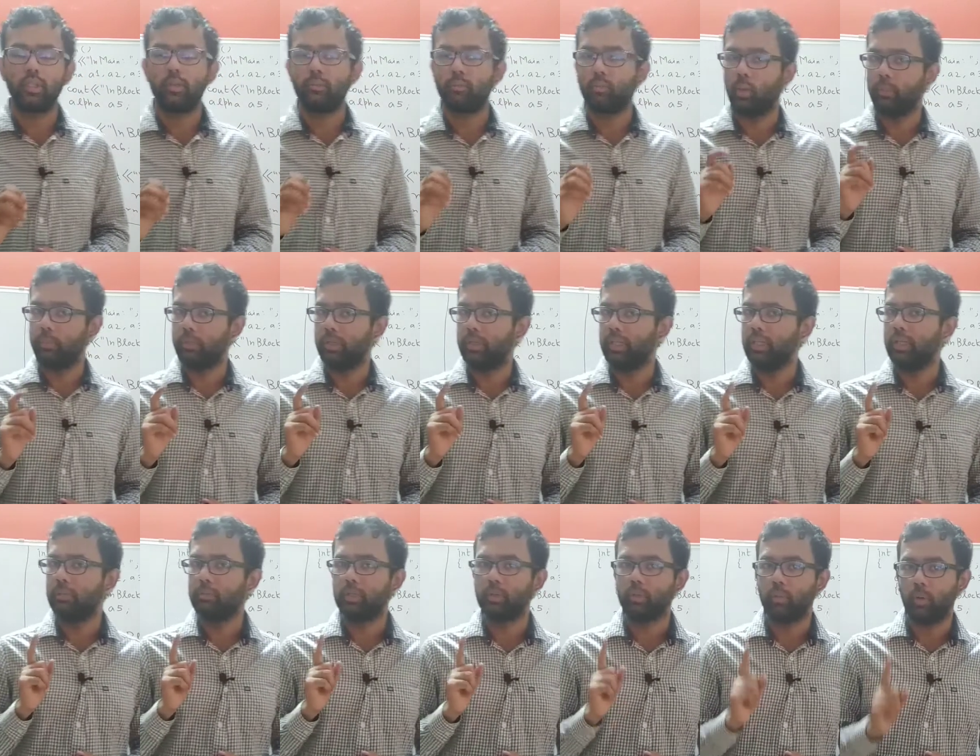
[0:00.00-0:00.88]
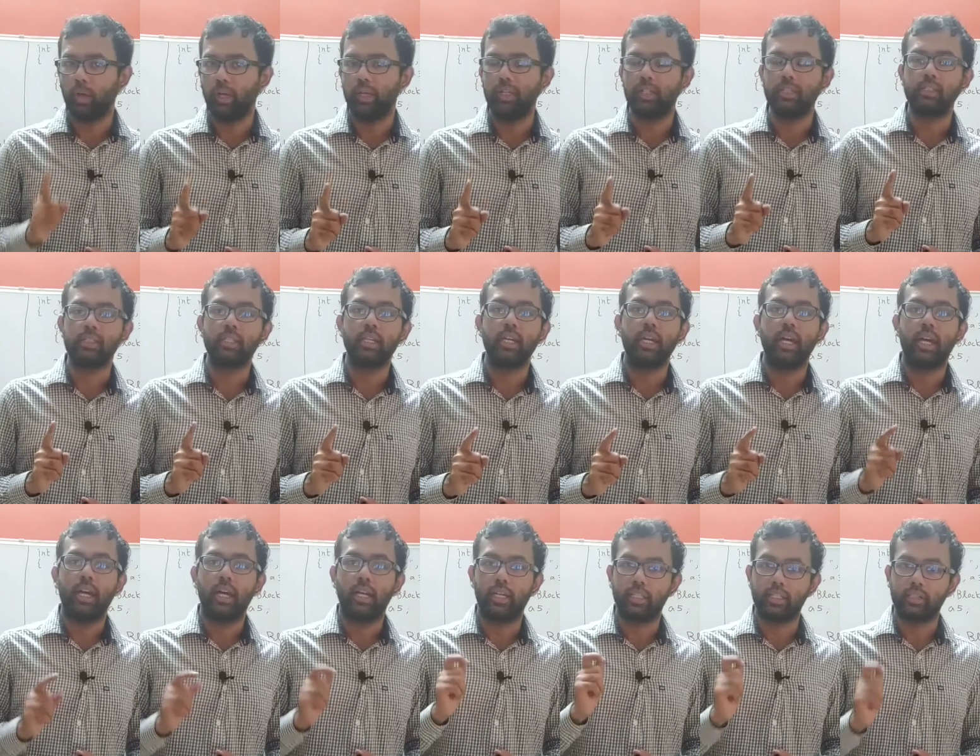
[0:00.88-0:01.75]
Property number one is
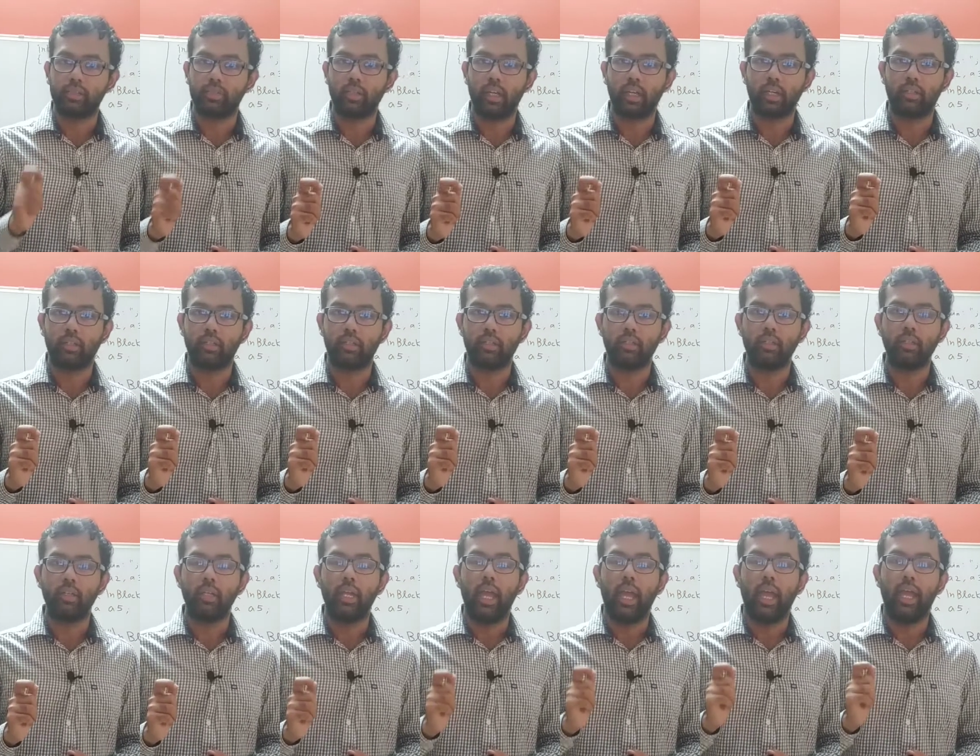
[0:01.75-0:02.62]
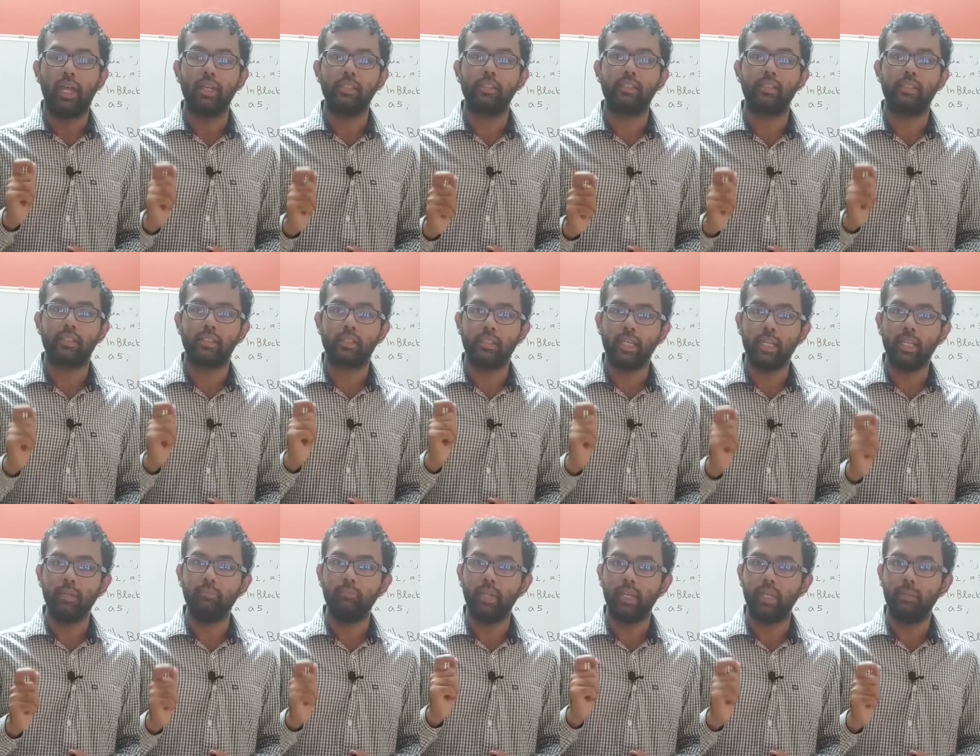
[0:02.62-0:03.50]
a destructor has the
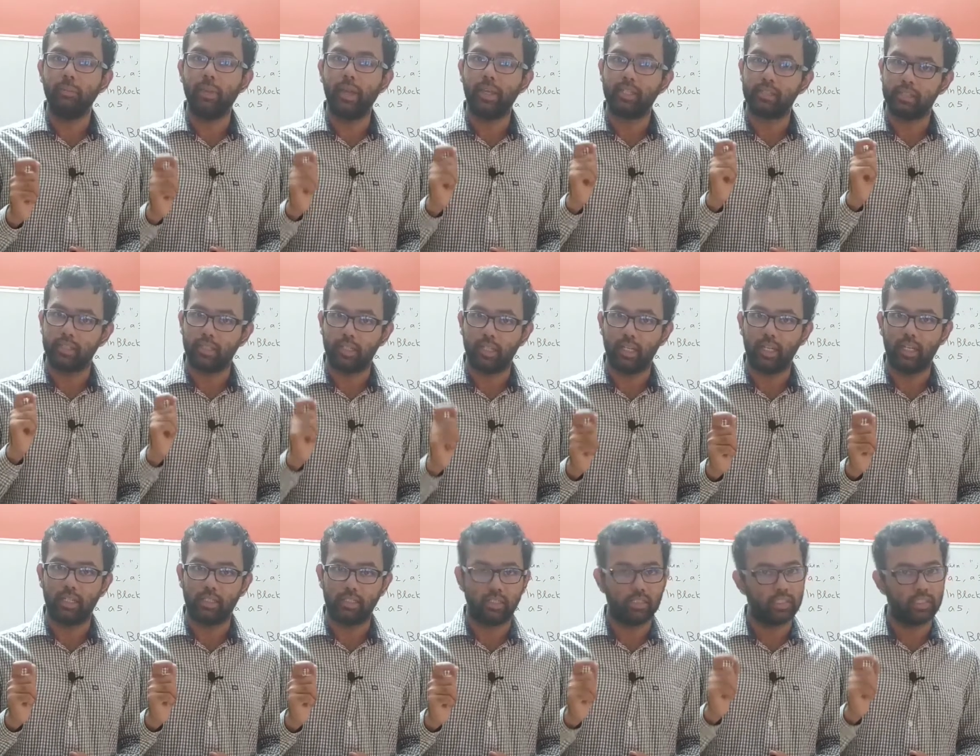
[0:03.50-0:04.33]
same name as the class.